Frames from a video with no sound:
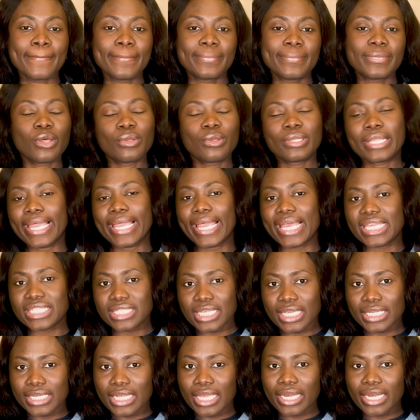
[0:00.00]
Now, like I
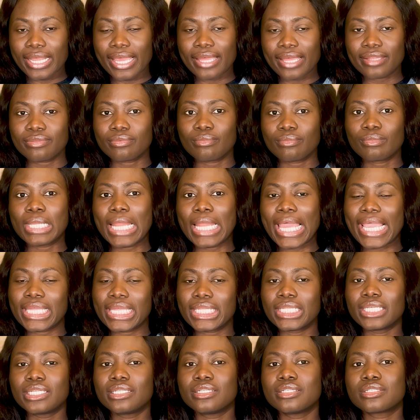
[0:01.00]
said earlier,
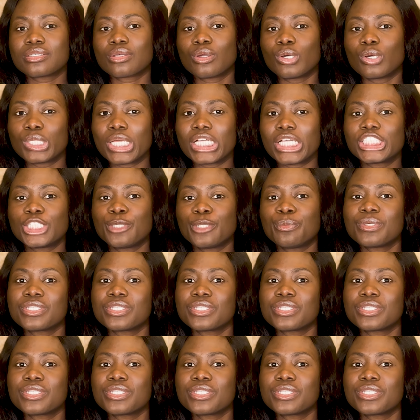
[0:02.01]
likely the scholarship